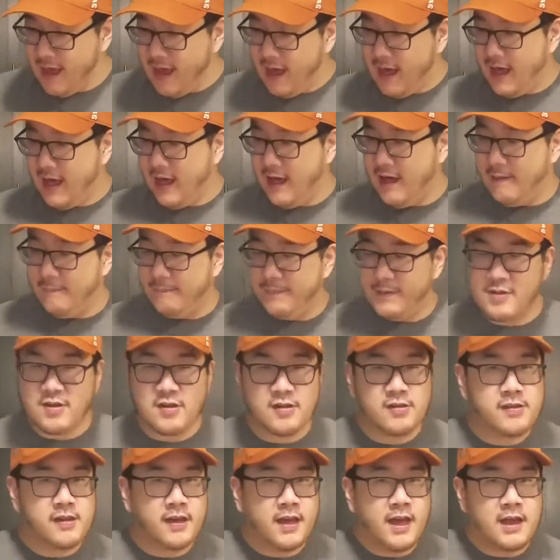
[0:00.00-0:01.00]
But
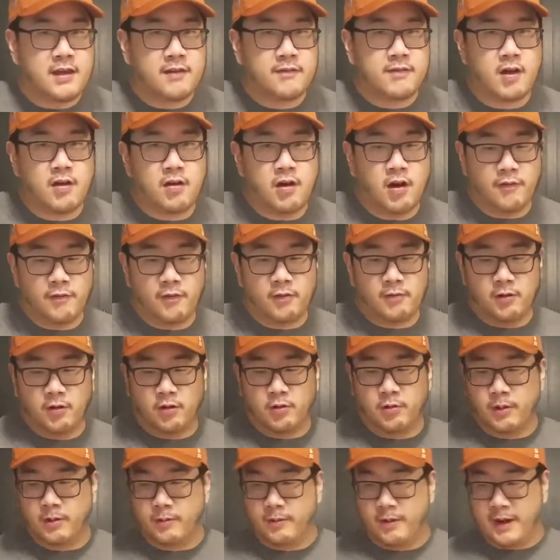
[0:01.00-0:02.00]
just to kind of go over real
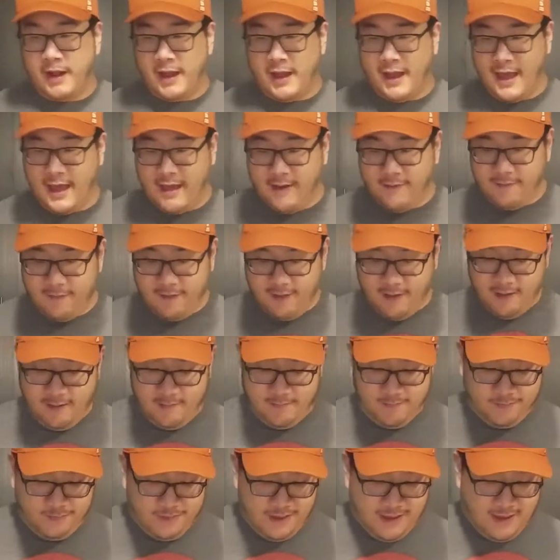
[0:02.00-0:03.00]
quick what I
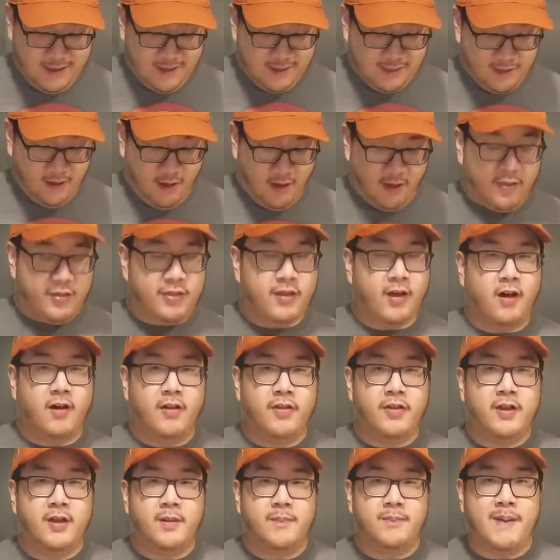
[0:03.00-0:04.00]
have. All
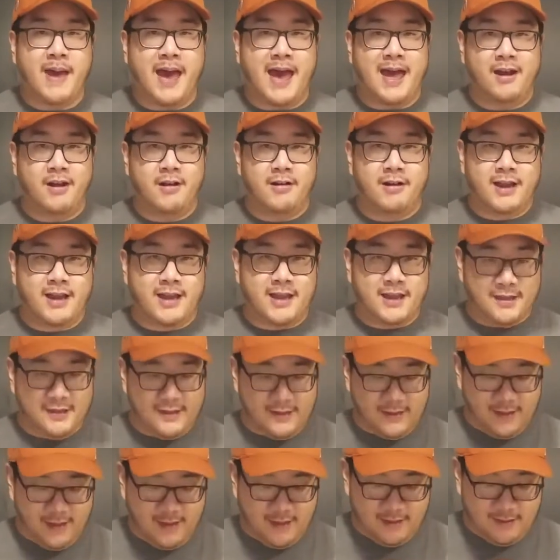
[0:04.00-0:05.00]
the batter
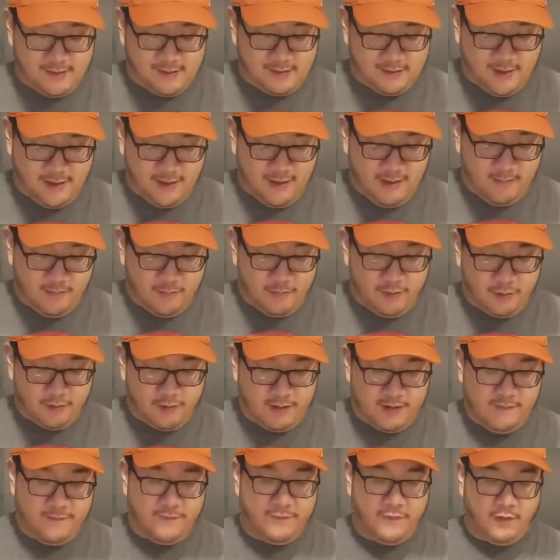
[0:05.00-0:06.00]
is
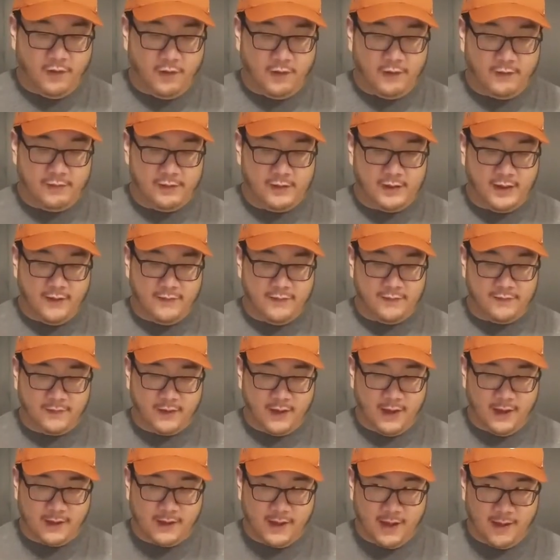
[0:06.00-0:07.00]
3/4 of
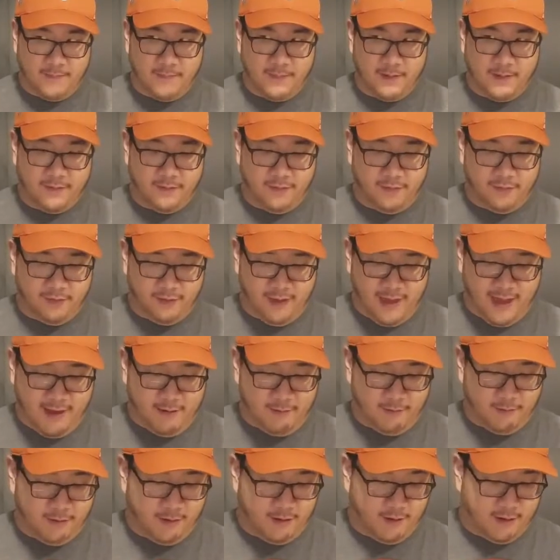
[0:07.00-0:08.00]
a cup of
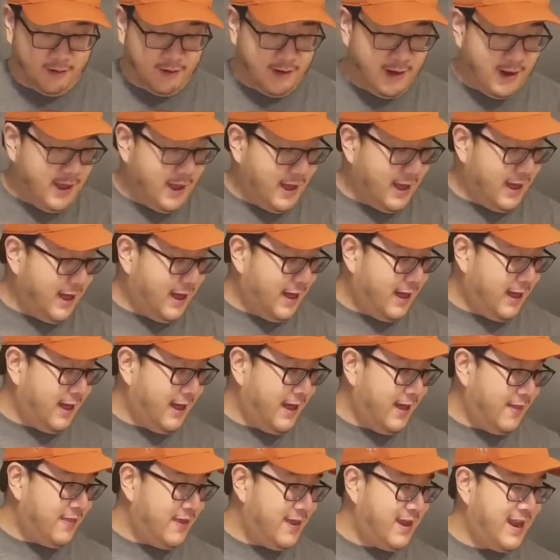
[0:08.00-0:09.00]
flour
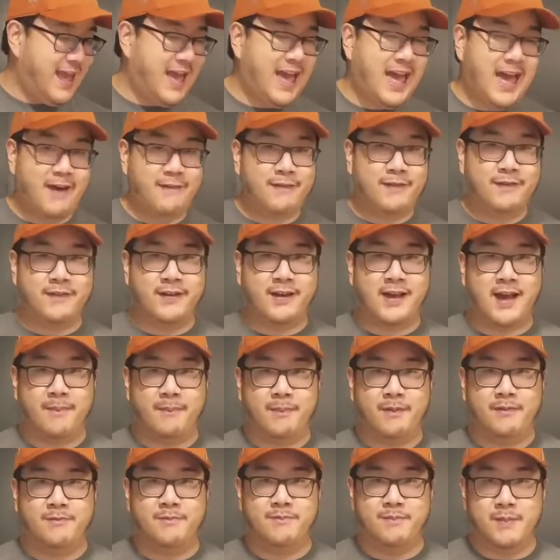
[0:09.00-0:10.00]
and then half of a cup
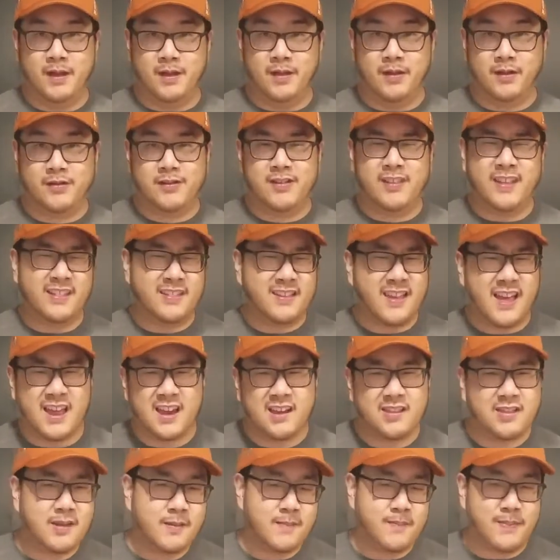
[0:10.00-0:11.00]
of milk. So that's kind
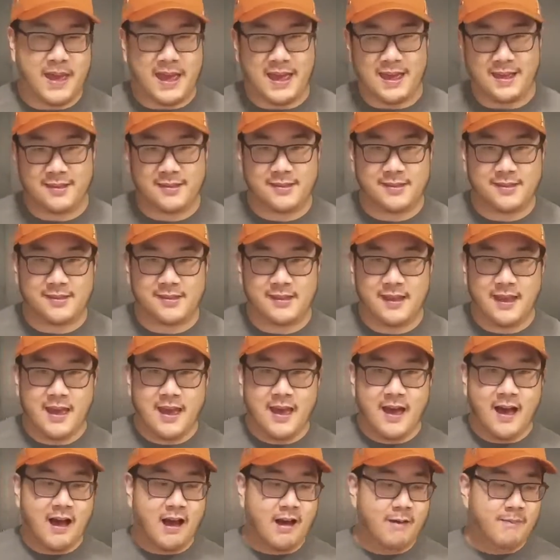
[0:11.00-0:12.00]
of the base.
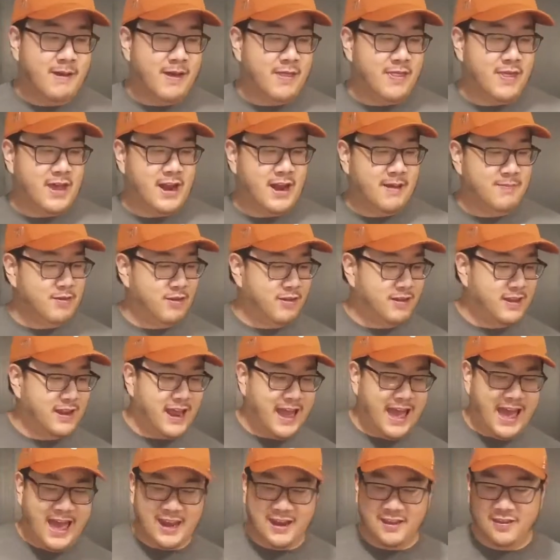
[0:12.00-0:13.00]
And then I'm just going
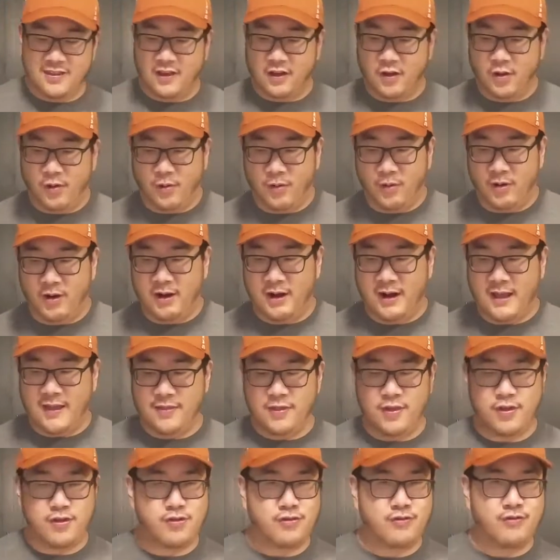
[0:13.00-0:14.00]
to add in the corn and
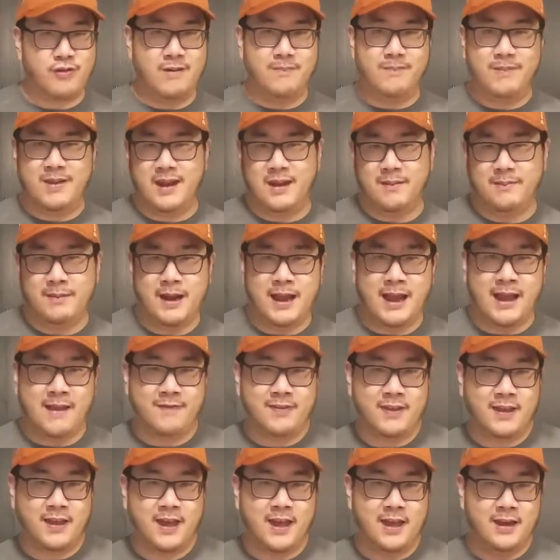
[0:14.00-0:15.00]
the shrimp, and I'm going to have
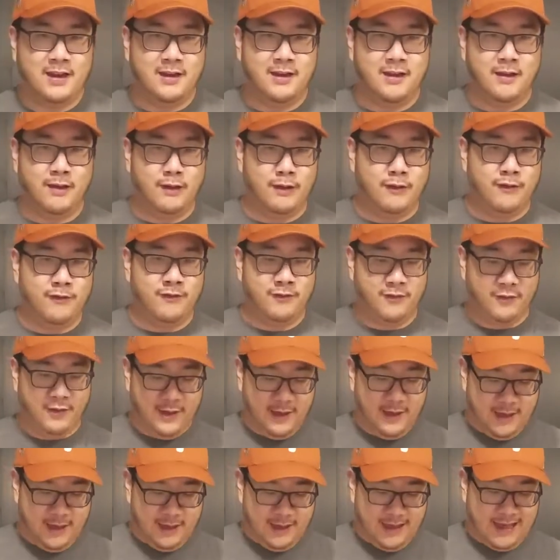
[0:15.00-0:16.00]
to kind of
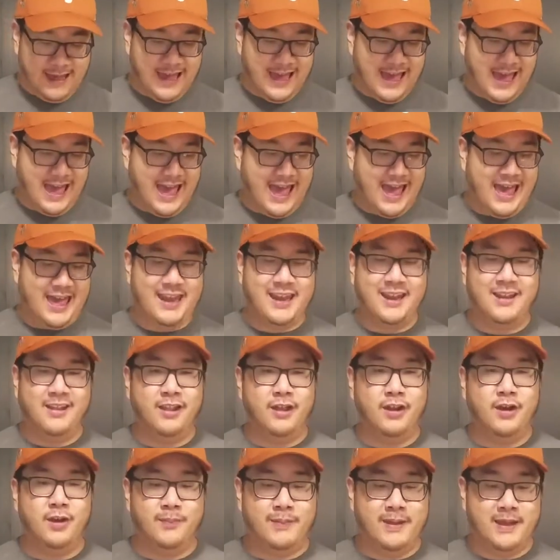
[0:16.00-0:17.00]
add a
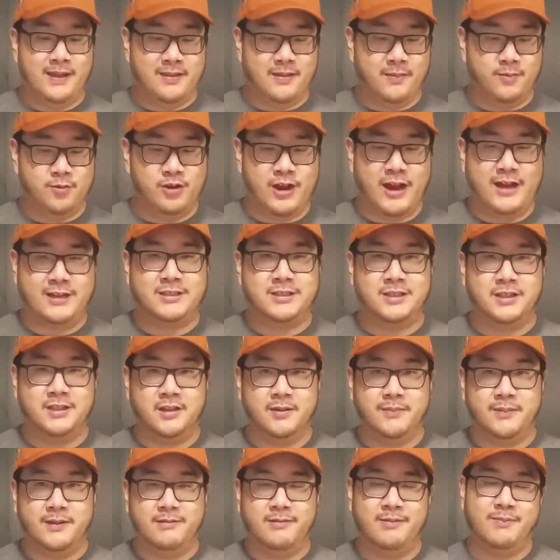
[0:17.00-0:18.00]
little bit, subtract a
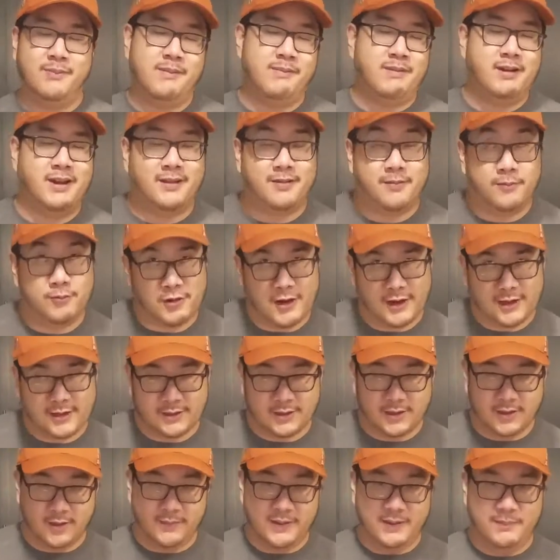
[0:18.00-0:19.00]
little bit. Well, maybe not subtract a
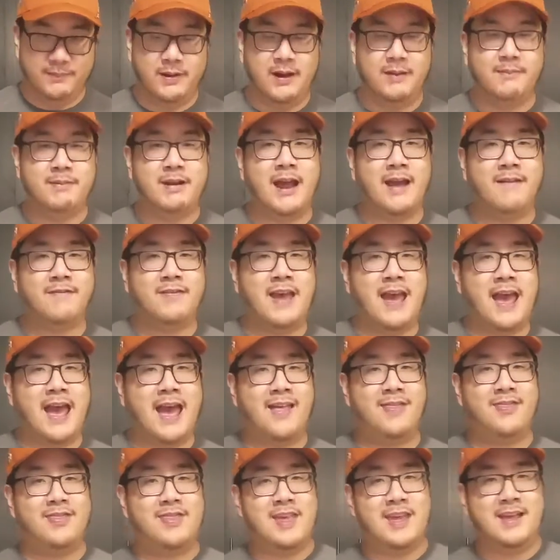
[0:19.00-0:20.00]
little bit, but I'm going to have to
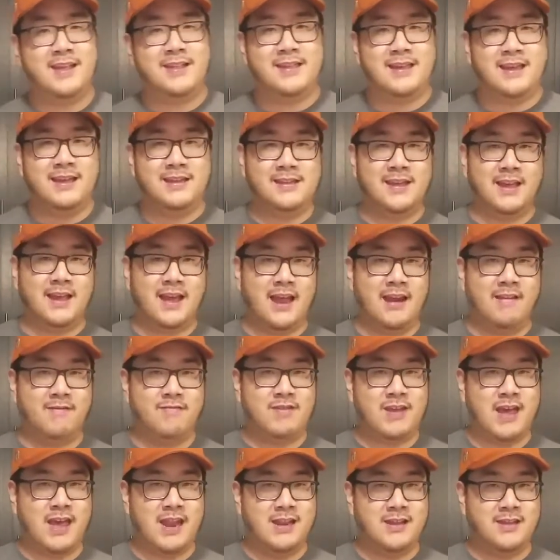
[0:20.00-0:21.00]
add things in to kind of
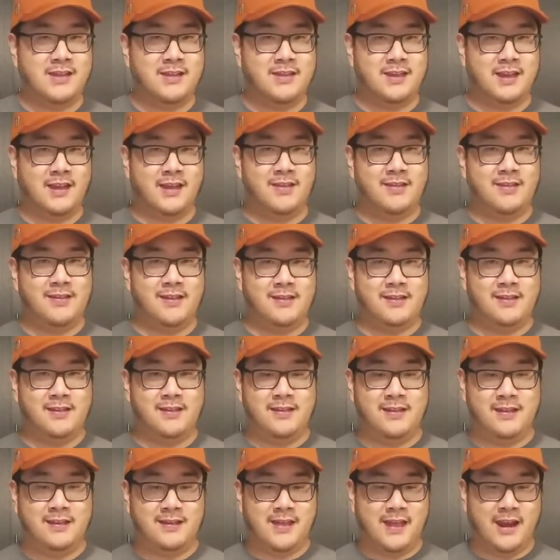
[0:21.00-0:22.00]
get it to the
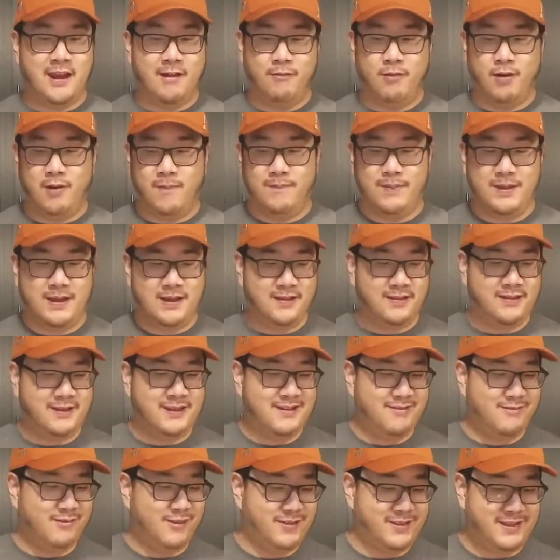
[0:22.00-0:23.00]
consistency that I want because
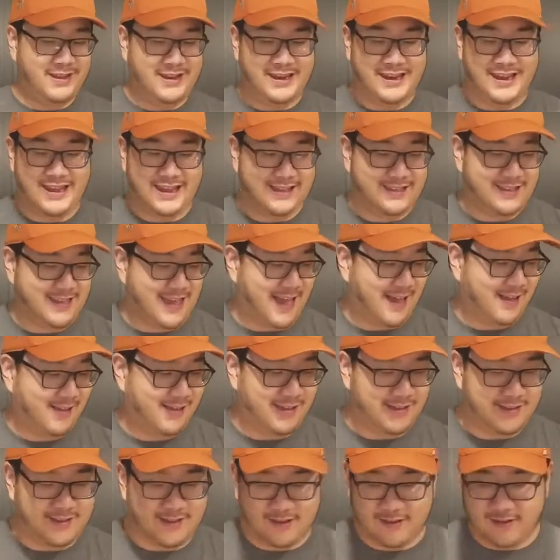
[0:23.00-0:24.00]
it wasn't
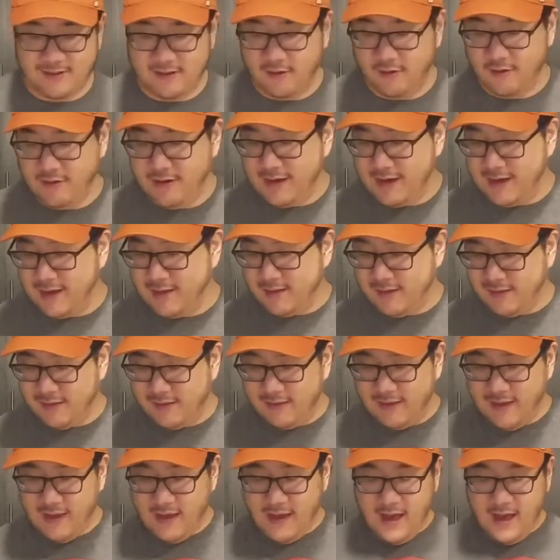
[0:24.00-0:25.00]
exactly these ingredients.